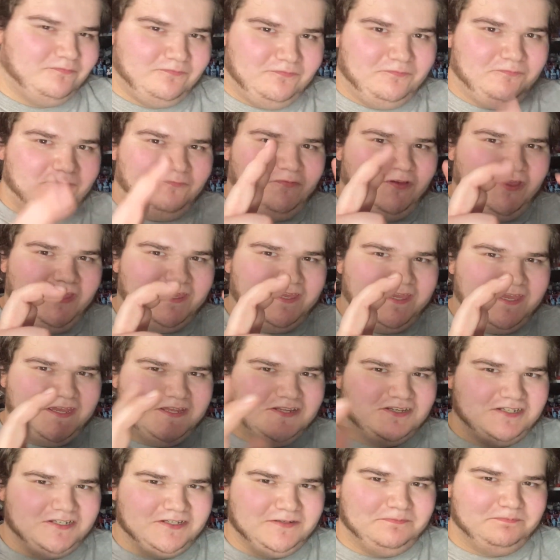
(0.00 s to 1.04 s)

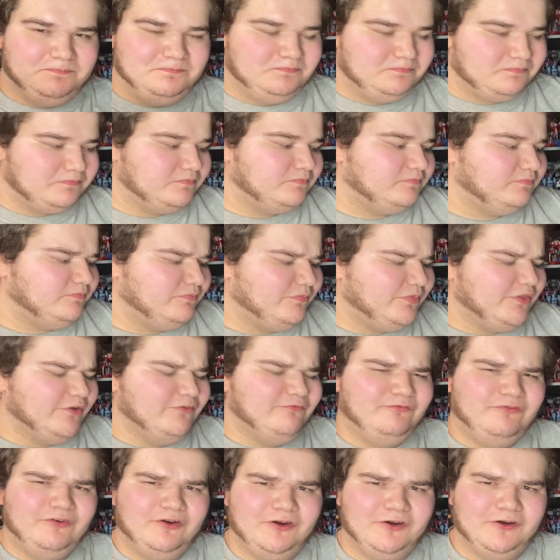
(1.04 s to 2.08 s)
vacation
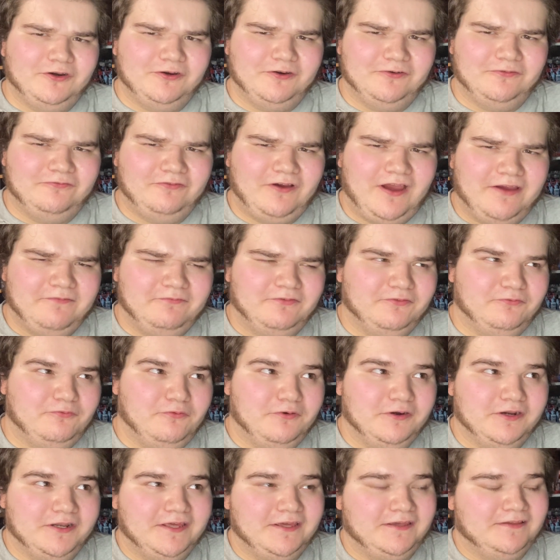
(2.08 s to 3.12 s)
for 5 or
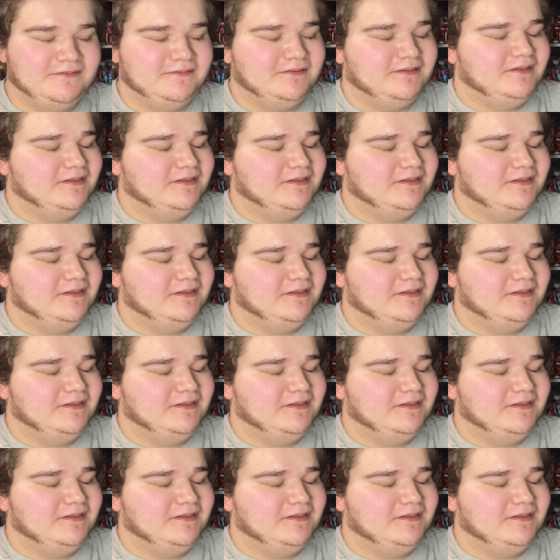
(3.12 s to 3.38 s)
4 days.